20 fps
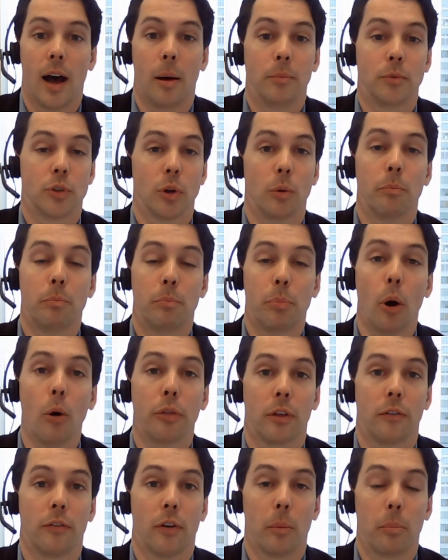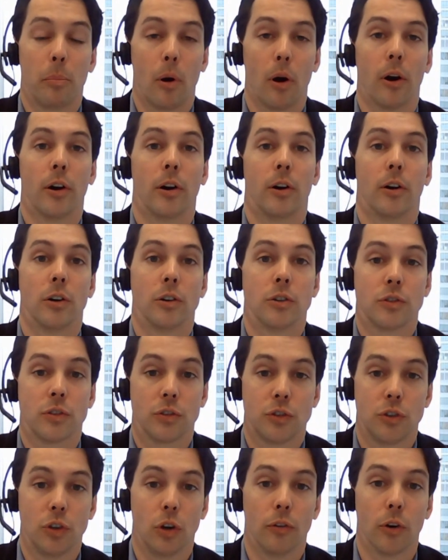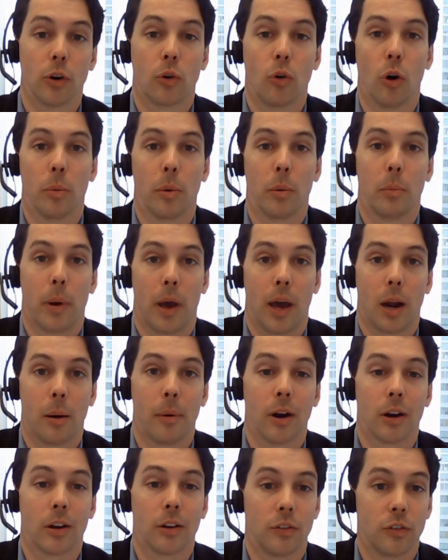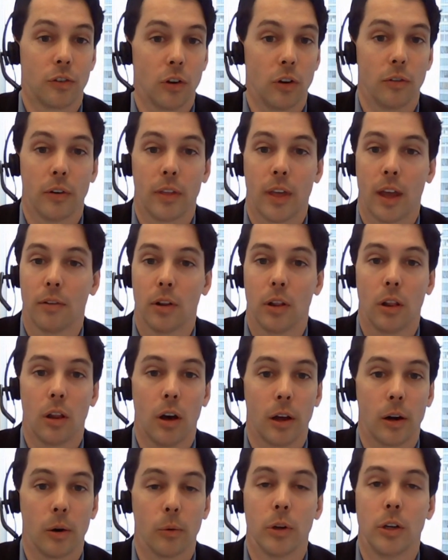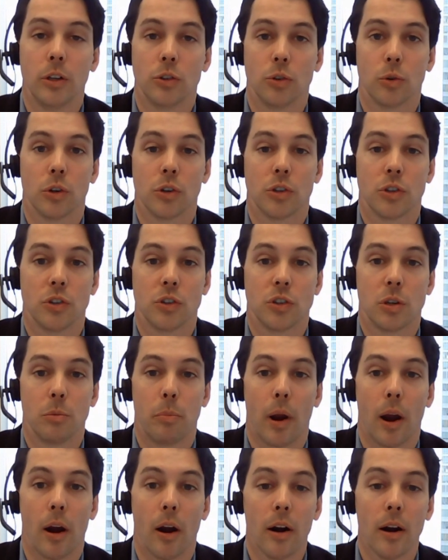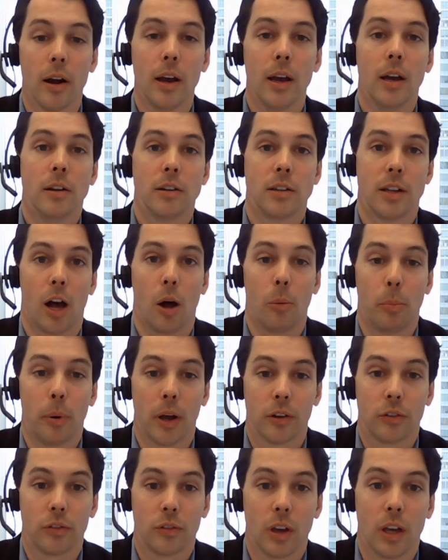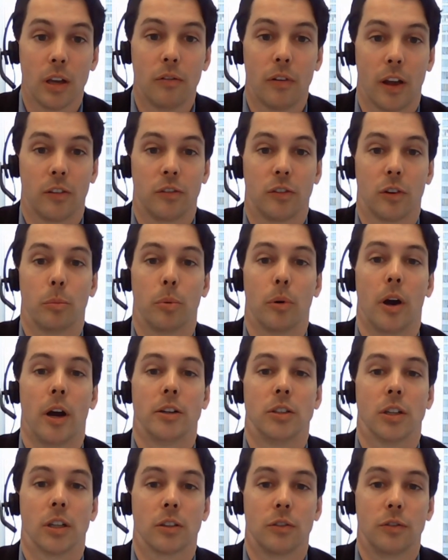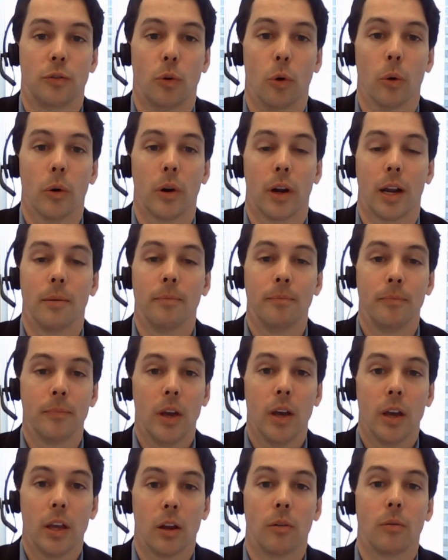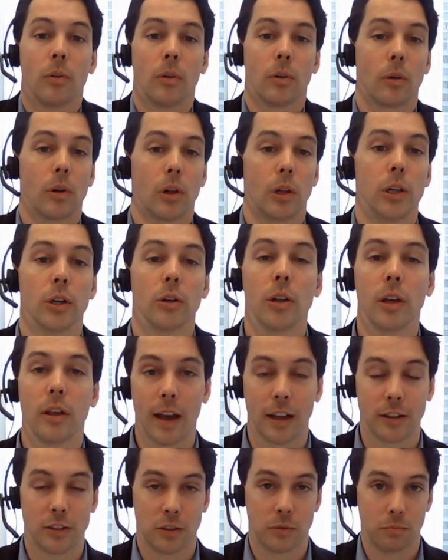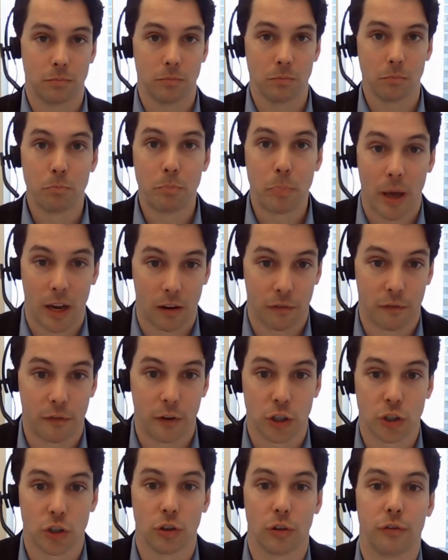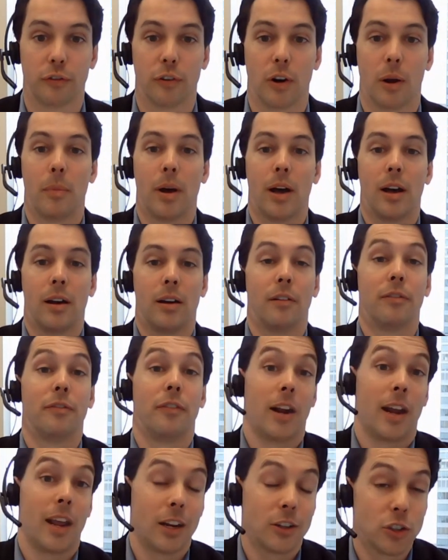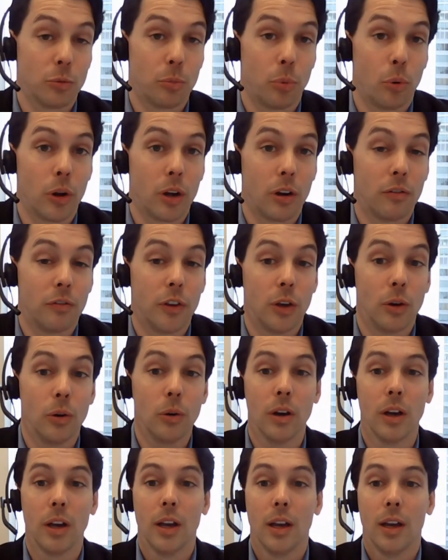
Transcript: so both of our partners, Silver Corp and Pan American Silver, they have a lot of resources to bear to help us advance our projects forward. And clearly that's beneficial from a financial point of view.